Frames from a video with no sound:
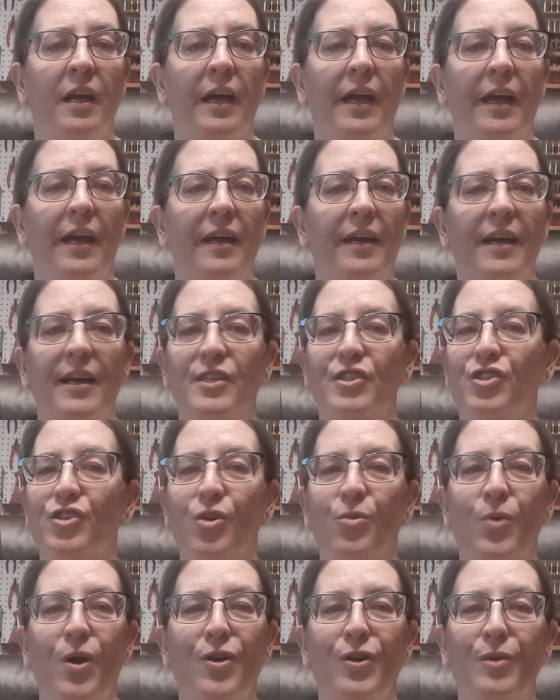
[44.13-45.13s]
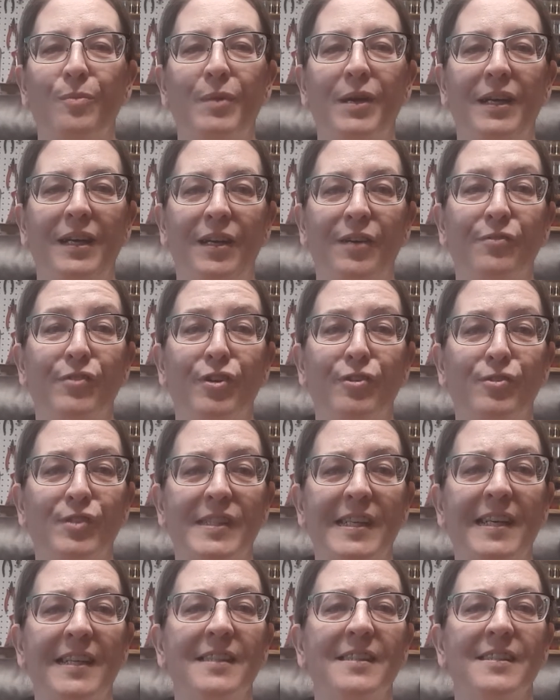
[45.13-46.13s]
And I sure welcome any of those
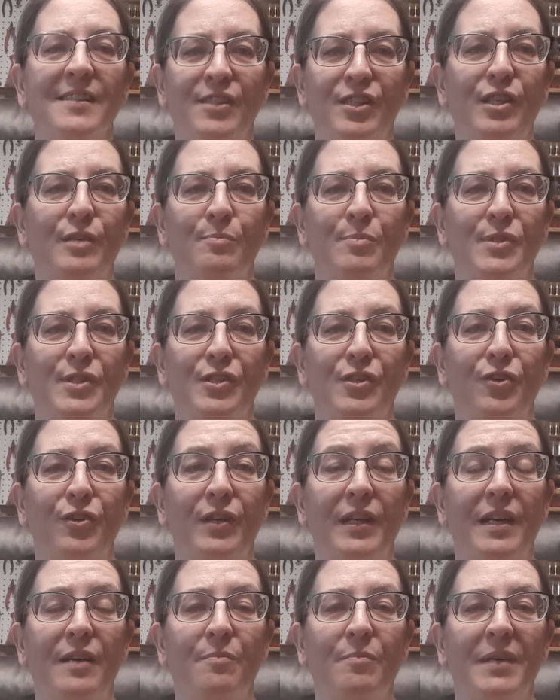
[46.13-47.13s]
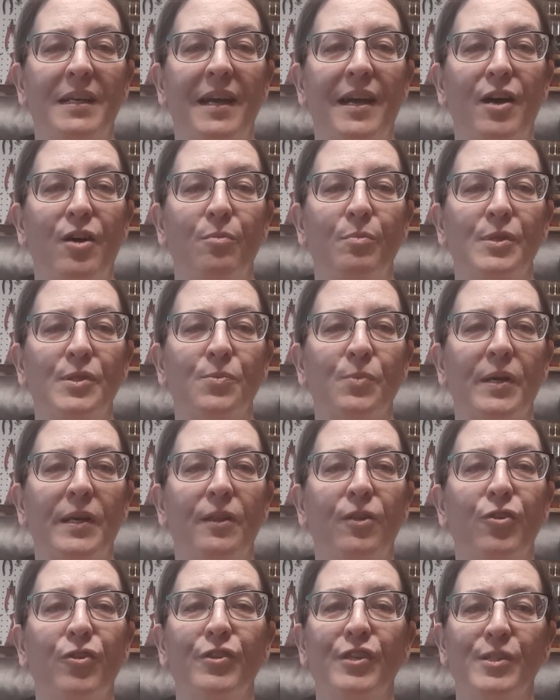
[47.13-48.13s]
hints and tips that you can give me to help as we
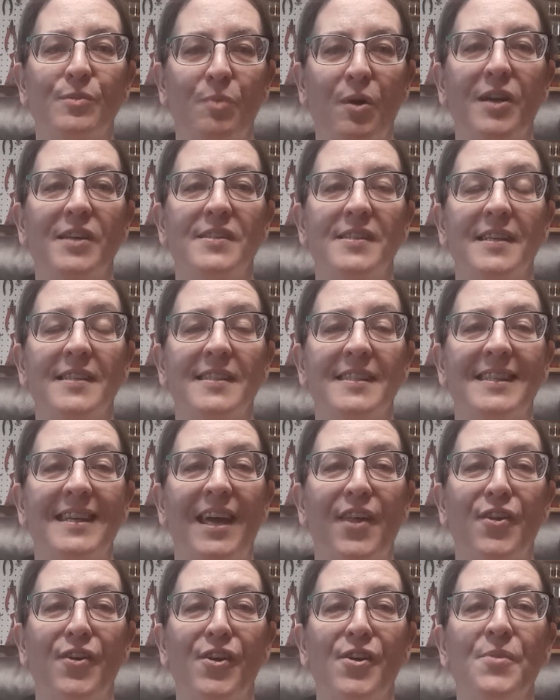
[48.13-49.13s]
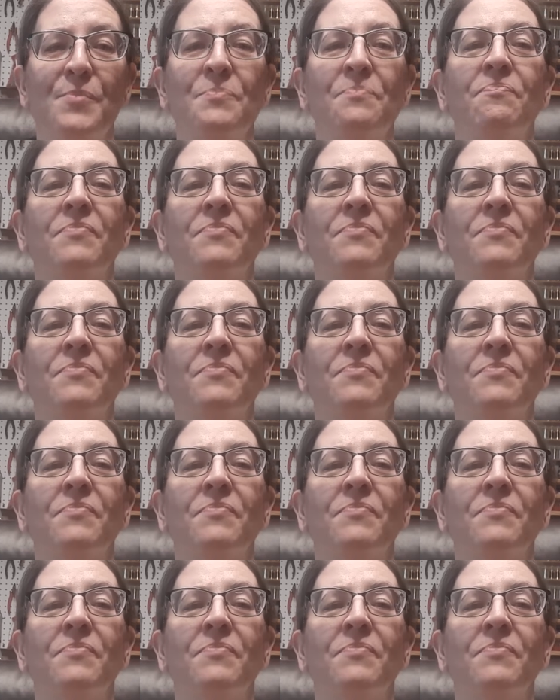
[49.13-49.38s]
learn this process together.